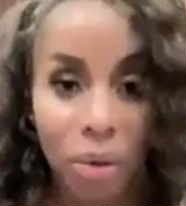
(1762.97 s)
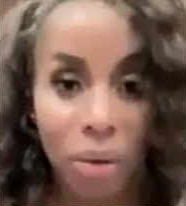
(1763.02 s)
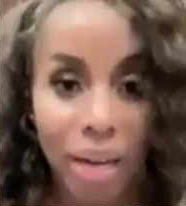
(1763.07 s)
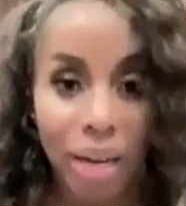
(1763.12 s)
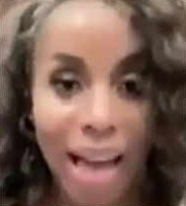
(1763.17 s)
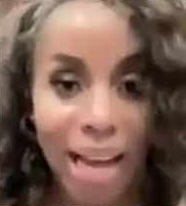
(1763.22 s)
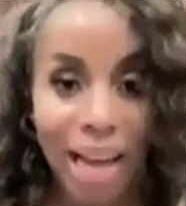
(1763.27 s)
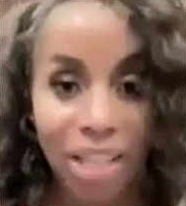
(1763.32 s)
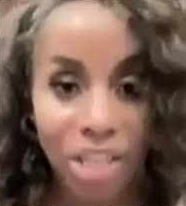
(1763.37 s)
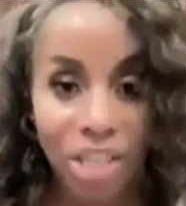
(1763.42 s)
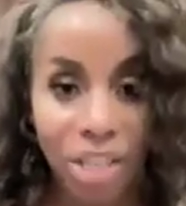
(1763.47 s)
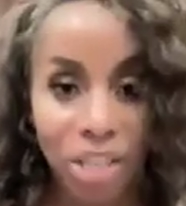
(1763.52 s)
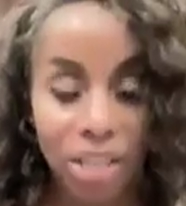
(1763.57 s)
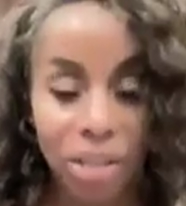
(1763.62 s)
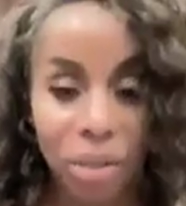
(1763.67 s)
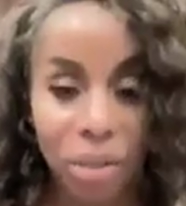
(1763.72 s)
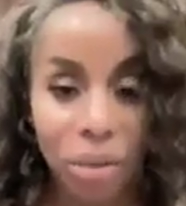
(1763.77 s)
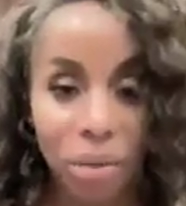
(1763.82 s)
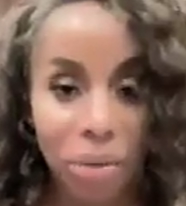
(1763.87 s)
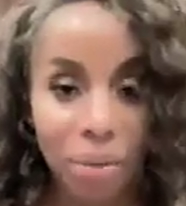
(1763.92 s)
reaction
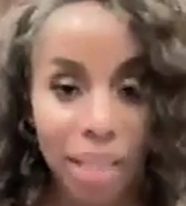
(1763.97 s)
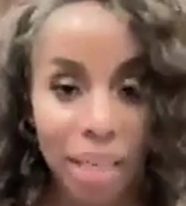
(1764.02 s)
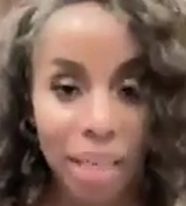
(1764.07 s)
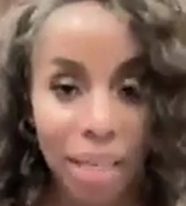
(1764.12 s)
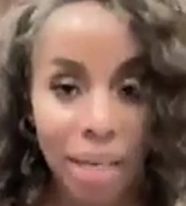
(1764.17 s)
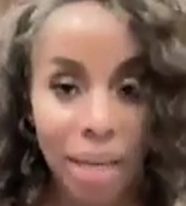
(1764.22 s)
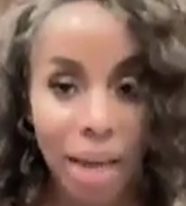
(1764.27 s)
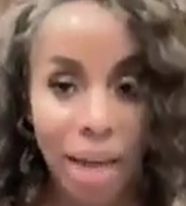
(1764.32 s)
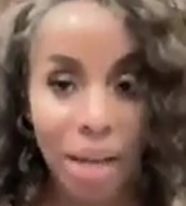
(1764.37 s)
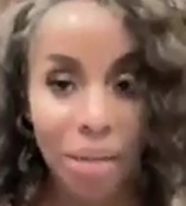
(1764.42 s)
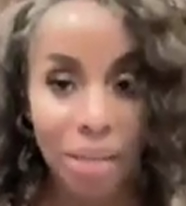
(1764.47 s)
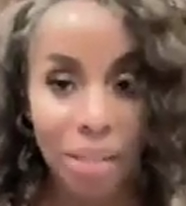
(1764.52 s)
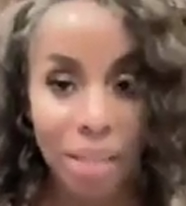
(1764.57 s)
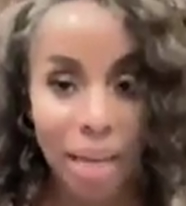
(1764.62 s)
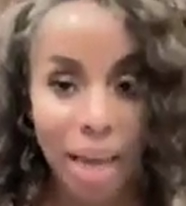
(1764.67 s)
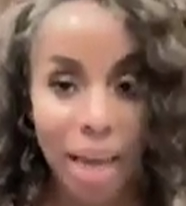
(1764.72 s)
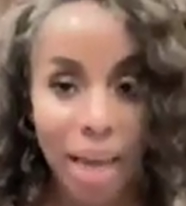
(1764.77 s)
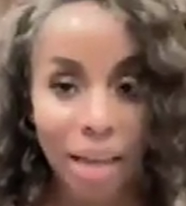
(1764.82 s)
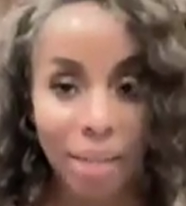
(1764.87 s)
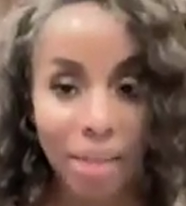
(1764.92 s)
to those inhales
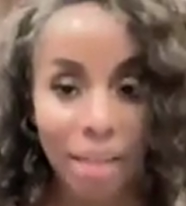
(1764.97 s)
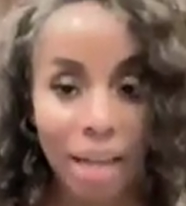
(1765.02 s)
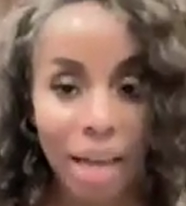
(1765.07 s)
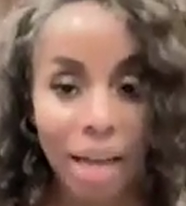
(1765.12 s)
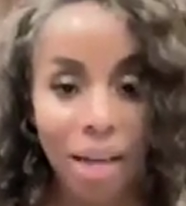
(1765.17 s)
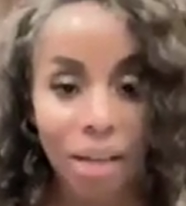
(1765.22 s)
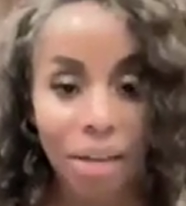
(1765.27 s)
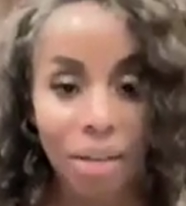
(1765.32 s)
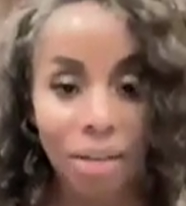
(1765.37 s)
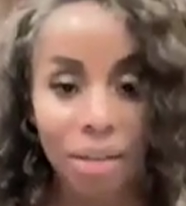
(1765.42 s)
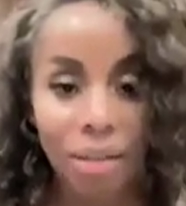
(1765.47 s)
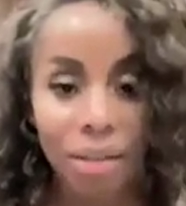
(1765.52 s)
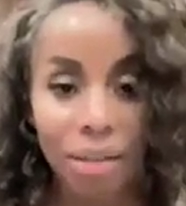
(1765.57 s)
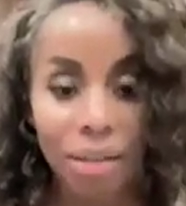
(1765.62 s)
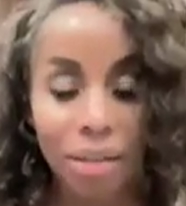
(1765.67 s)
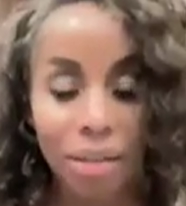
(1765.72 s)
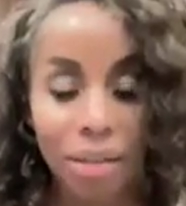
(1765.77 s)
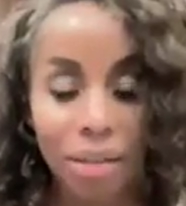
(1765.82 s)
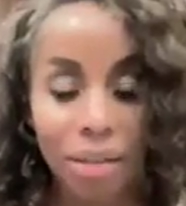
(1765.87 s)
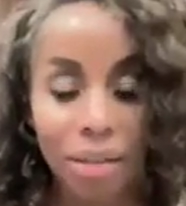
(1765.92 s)
and
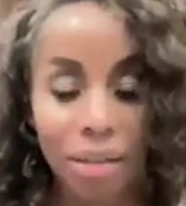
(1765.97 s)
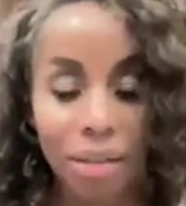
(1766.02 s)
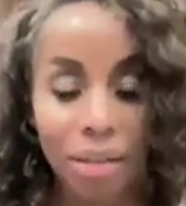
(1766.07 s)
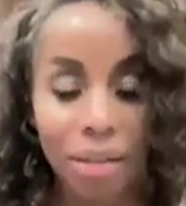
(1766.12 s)
exhales.